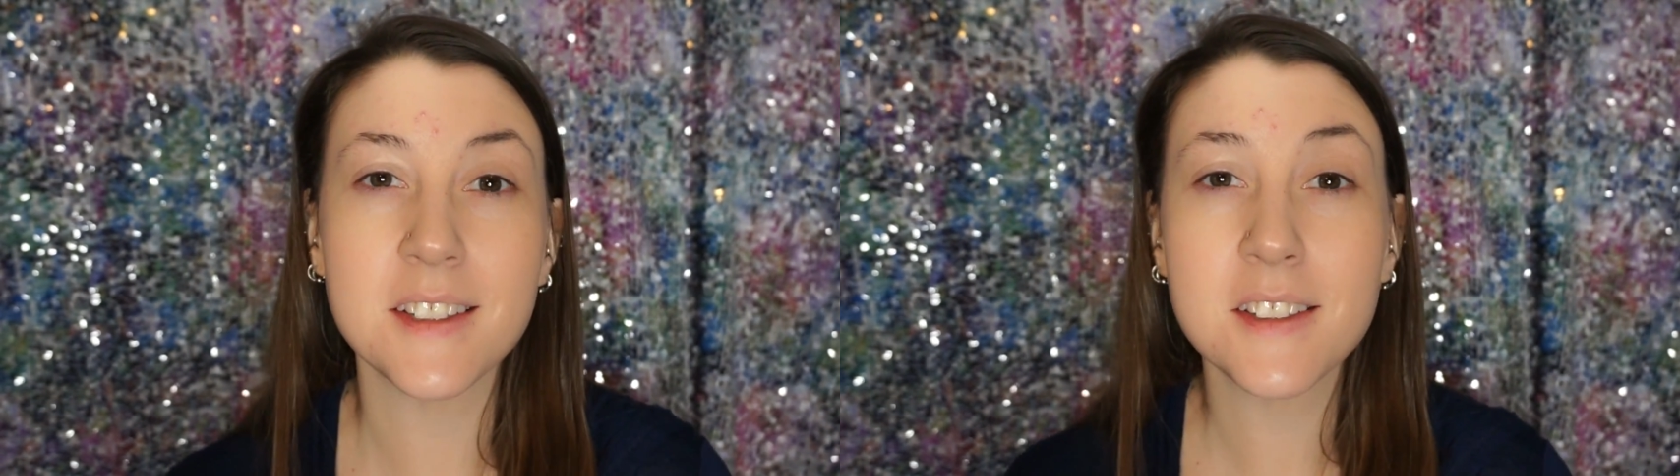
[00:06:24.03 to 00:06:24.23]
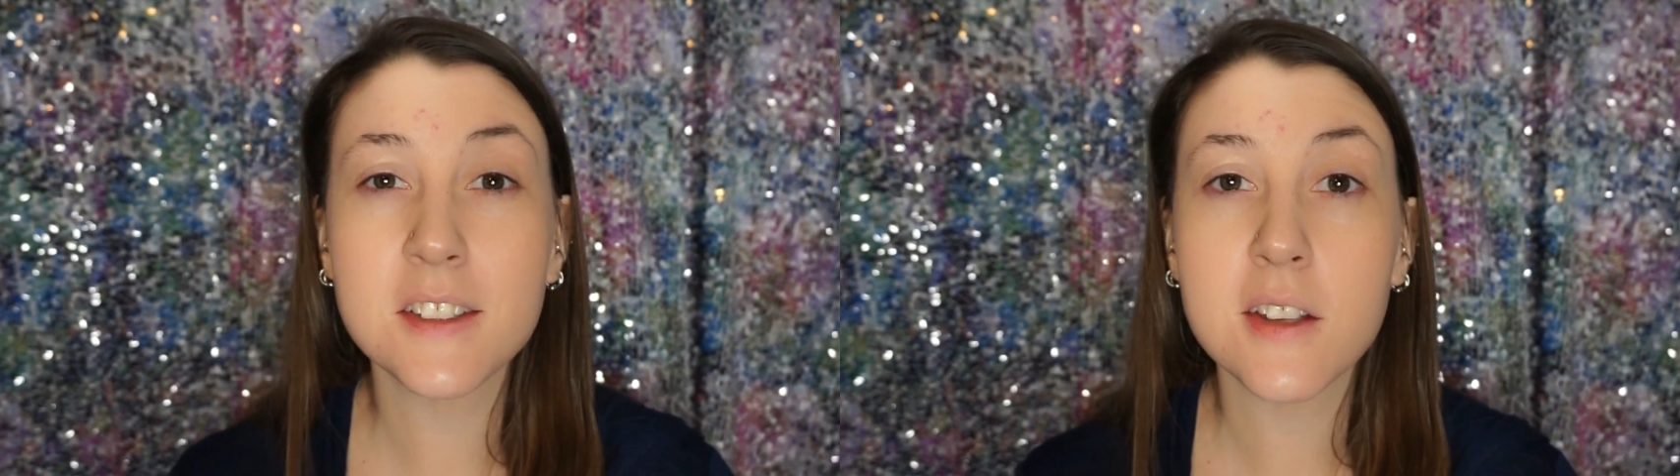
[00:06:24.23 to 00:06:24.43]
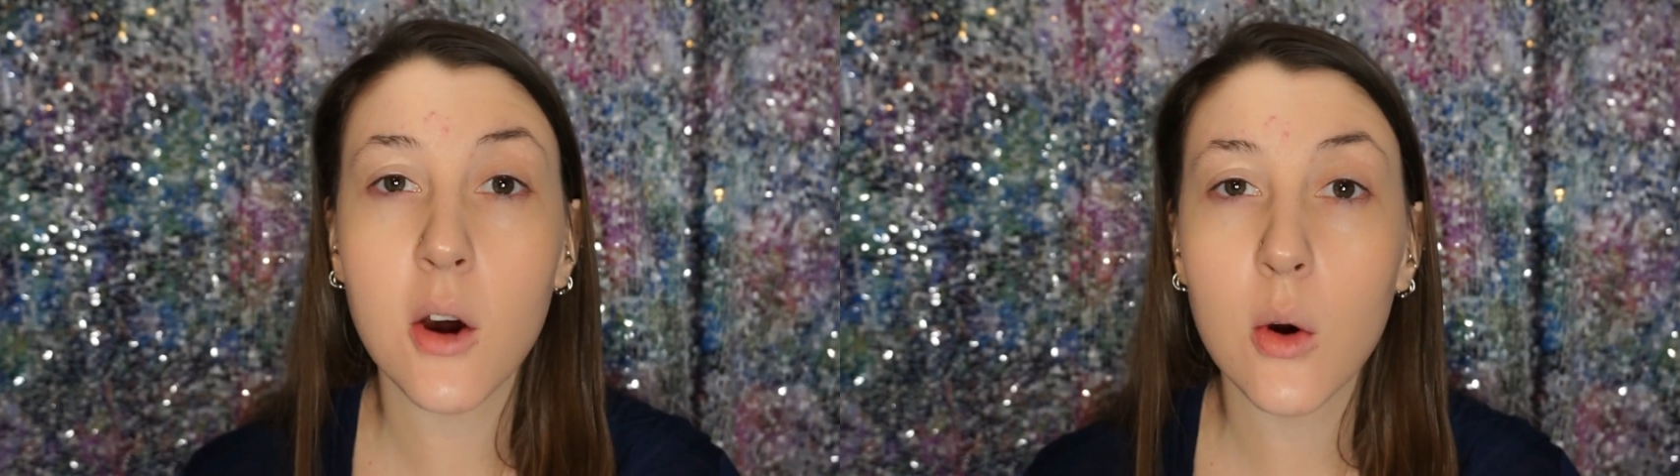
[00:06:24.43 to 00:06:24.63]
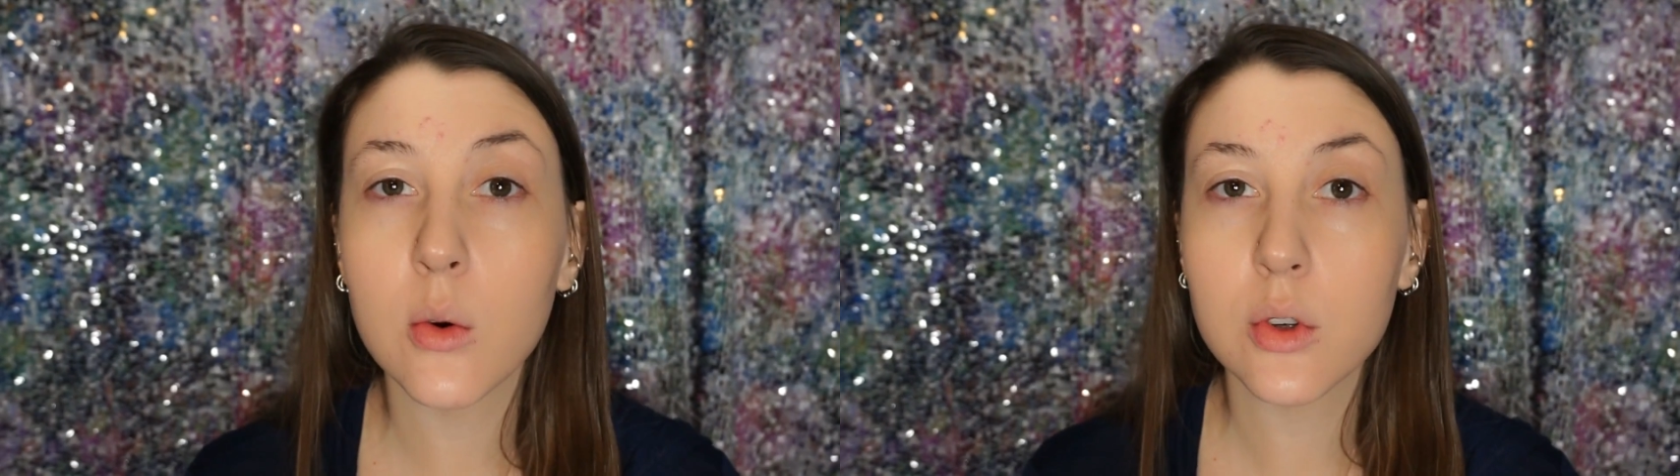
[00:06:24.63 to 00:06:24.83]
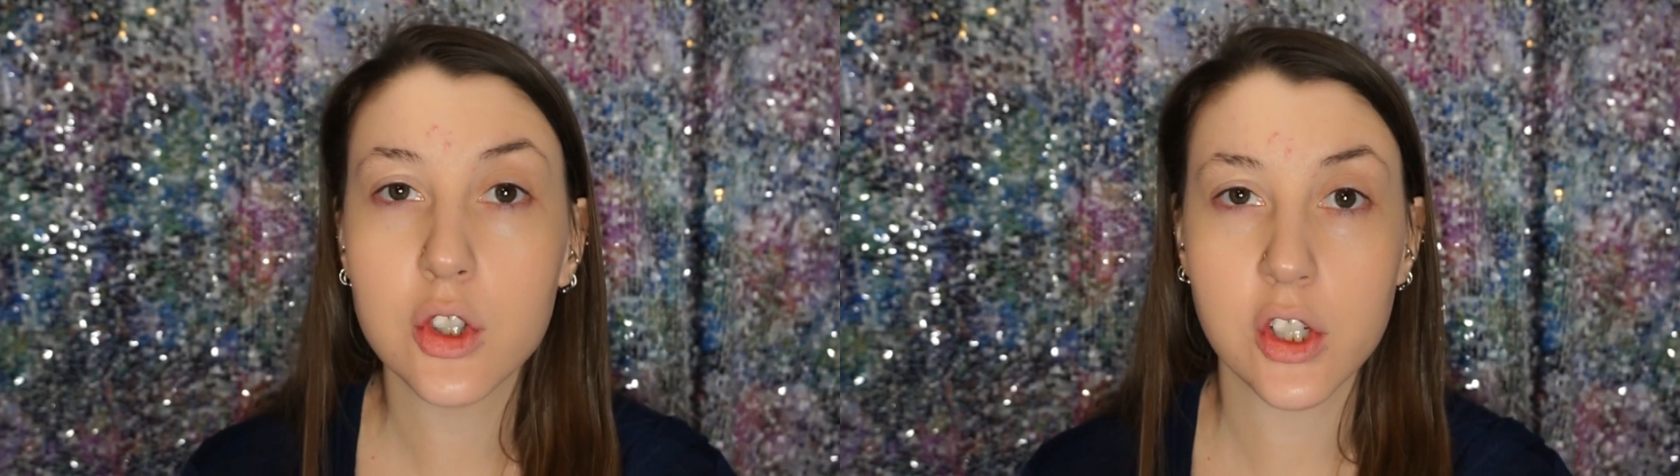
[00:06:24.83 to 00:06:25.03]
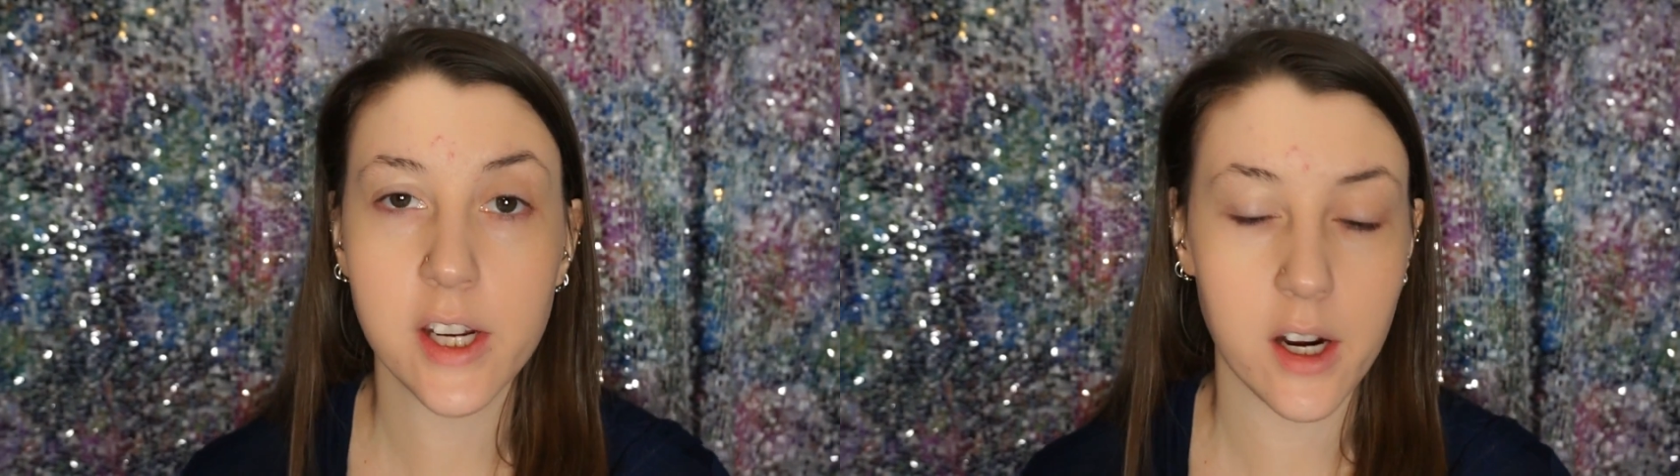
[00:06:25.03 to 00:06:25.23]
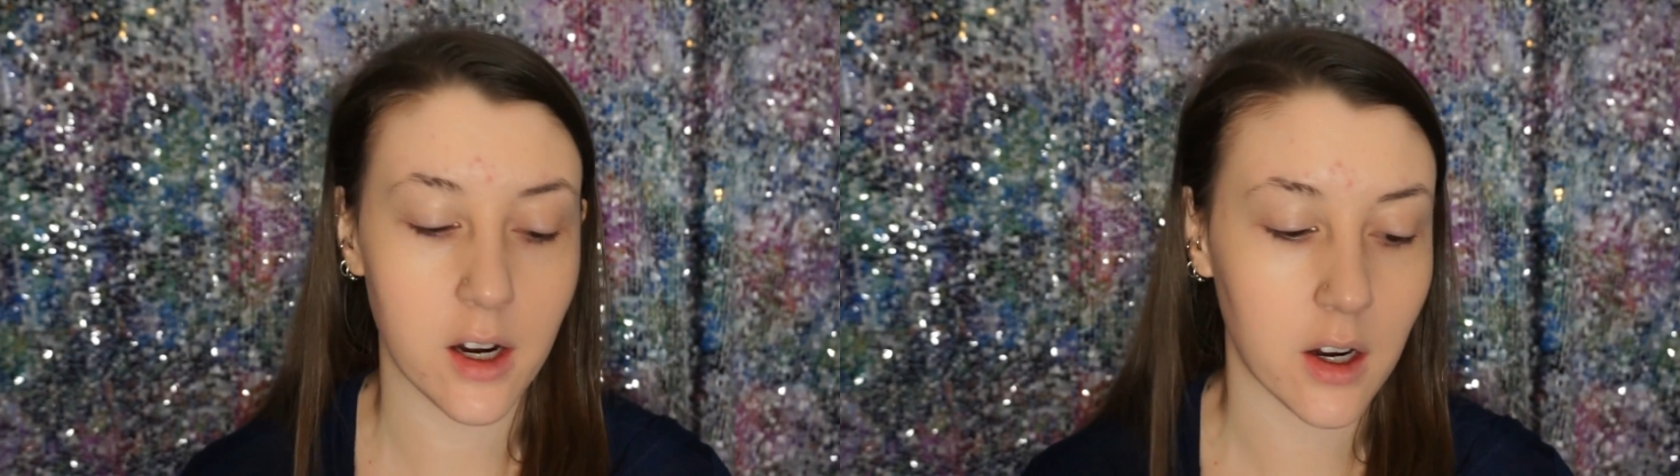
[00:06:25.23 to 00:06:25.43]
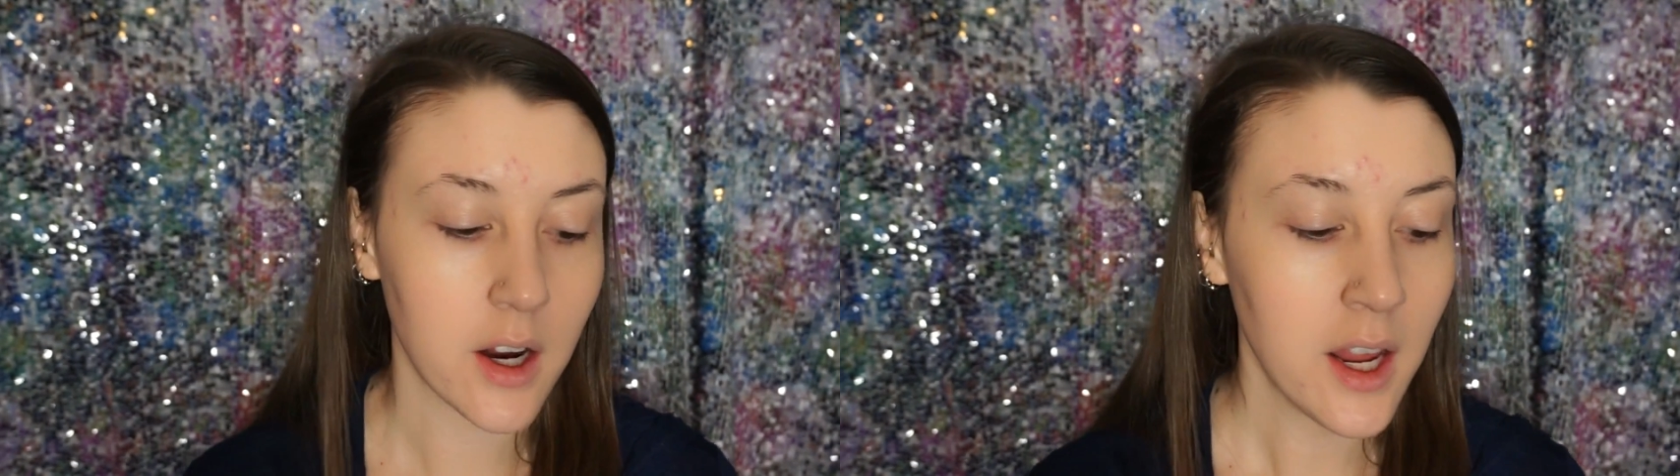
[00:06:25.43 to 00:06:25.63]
so sheer